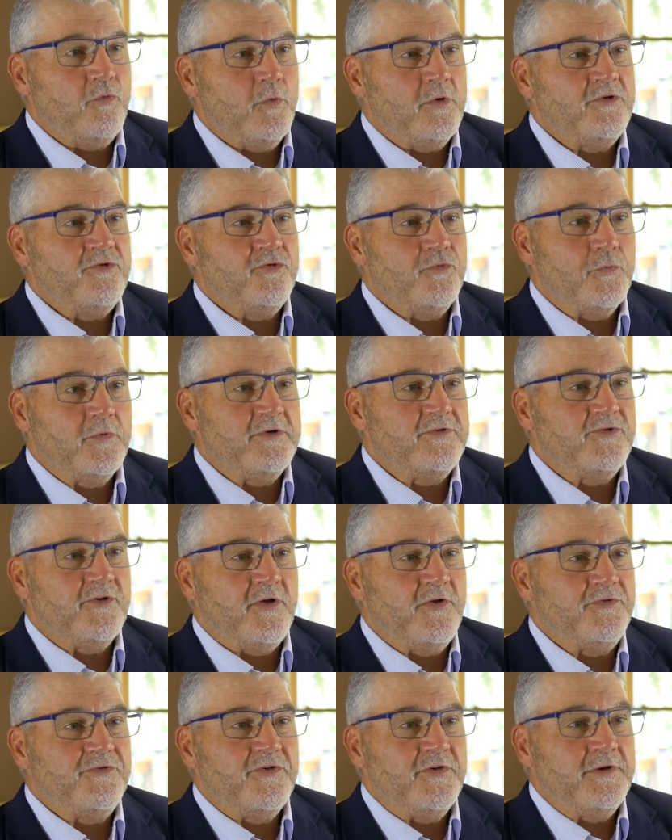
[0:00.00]
which
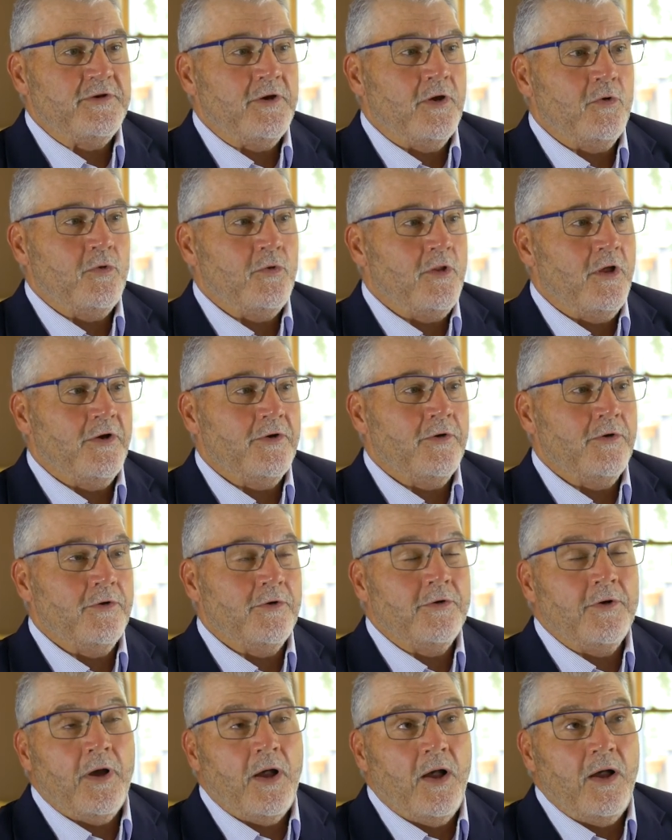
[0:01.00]
results in no
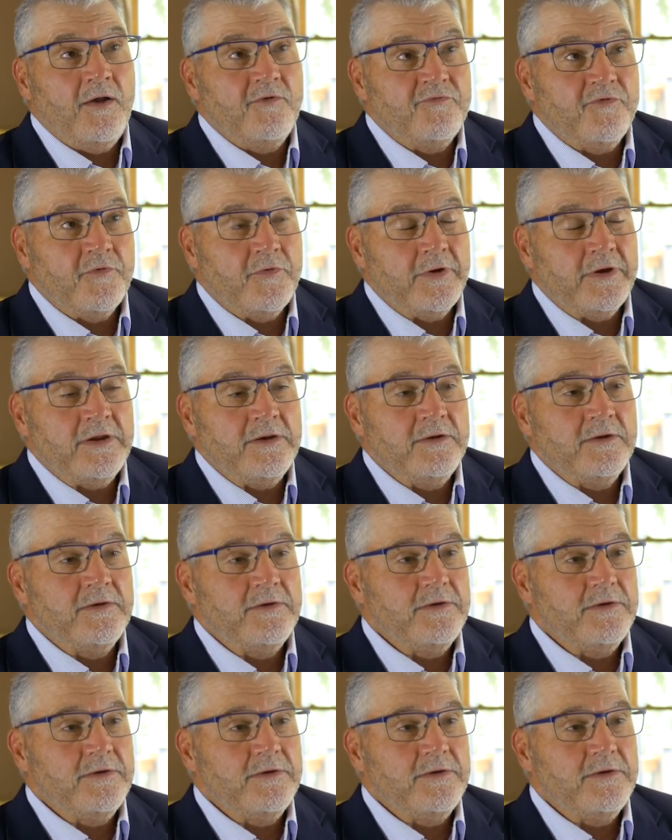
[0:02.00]
longer offering